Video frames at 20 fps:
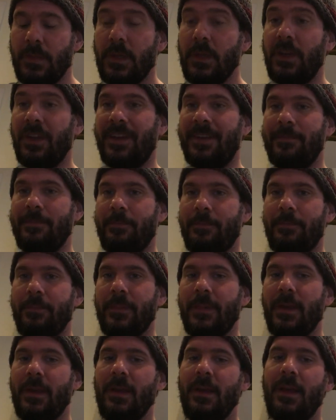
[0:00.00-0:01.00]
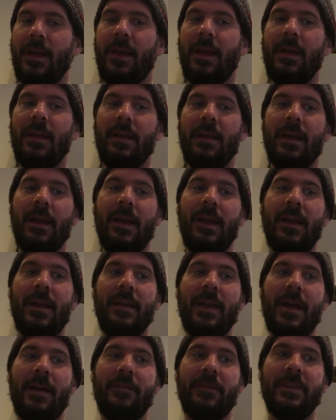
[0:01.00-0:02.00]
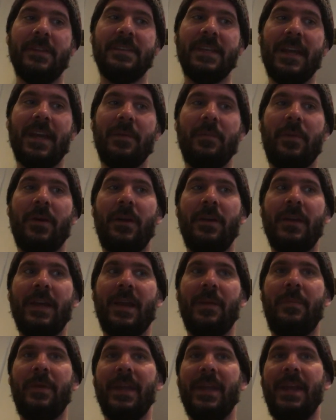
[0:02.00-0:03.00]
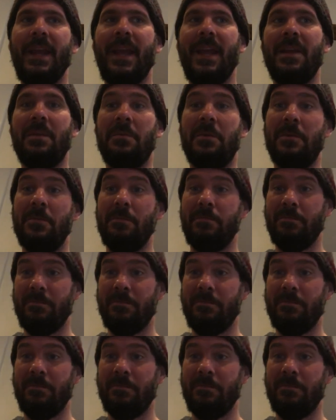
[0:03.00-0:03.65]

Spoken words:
Good. And now for the second part, you gotta pick an animal.